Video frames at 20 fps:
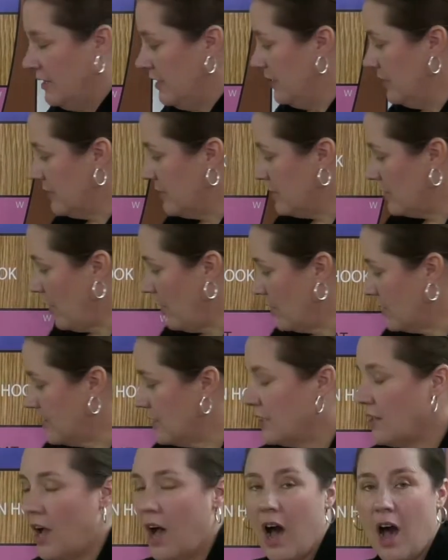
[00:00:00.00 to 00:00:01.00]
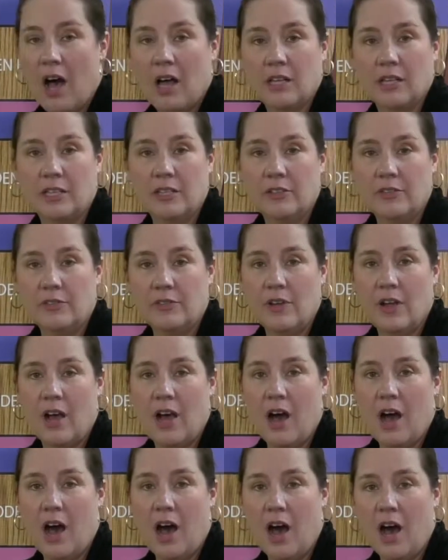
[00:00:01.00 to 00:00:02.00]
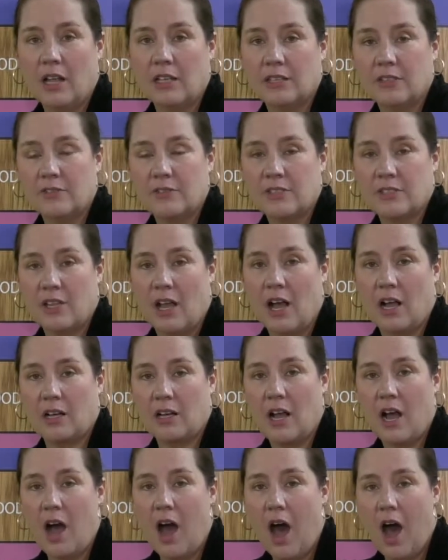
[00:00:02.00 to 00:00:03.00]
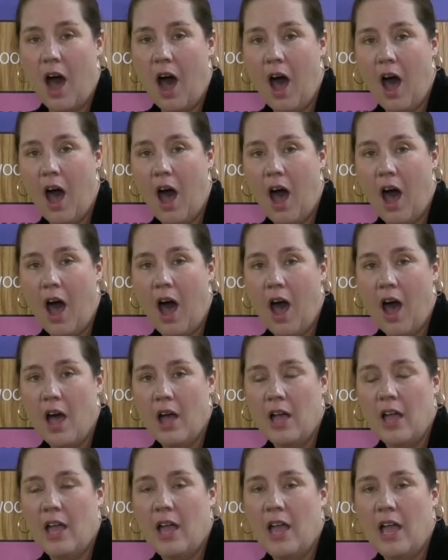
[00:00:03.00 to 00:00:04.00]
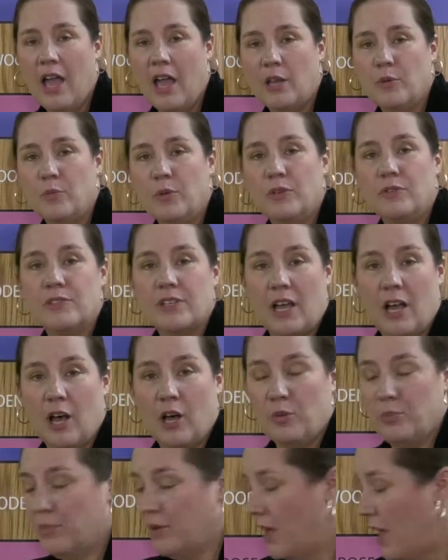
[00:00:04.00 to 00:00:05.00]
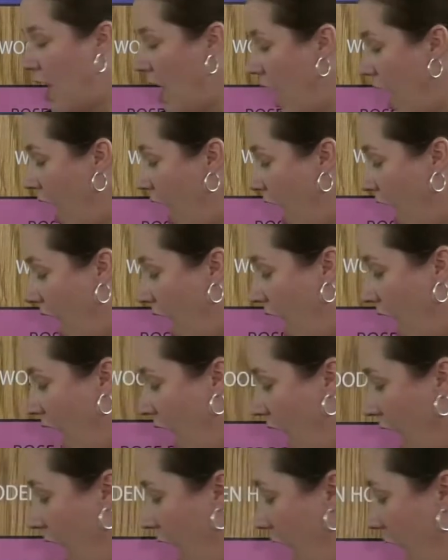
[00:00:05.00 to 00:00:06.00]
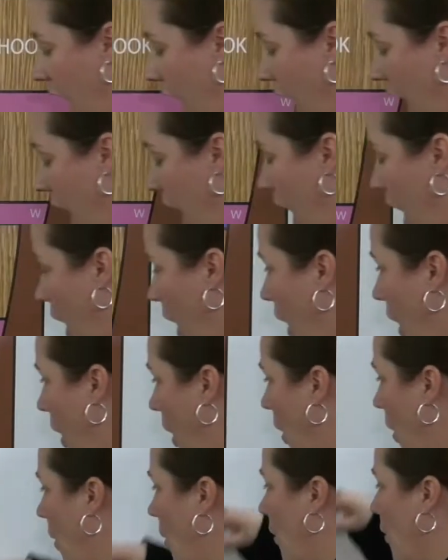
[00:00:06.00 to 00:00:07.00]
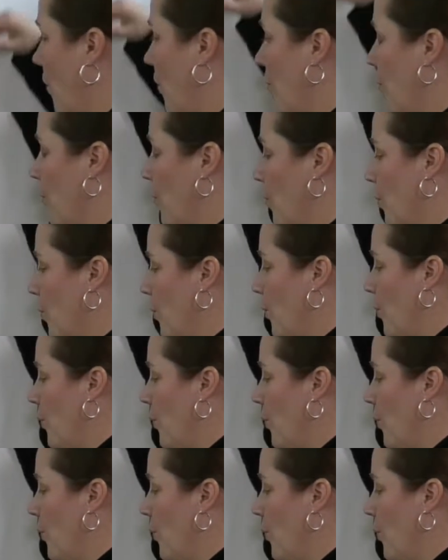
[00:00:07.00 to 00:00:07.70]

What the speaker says: It starts at olive, olive sock ah, and moves up. Ow.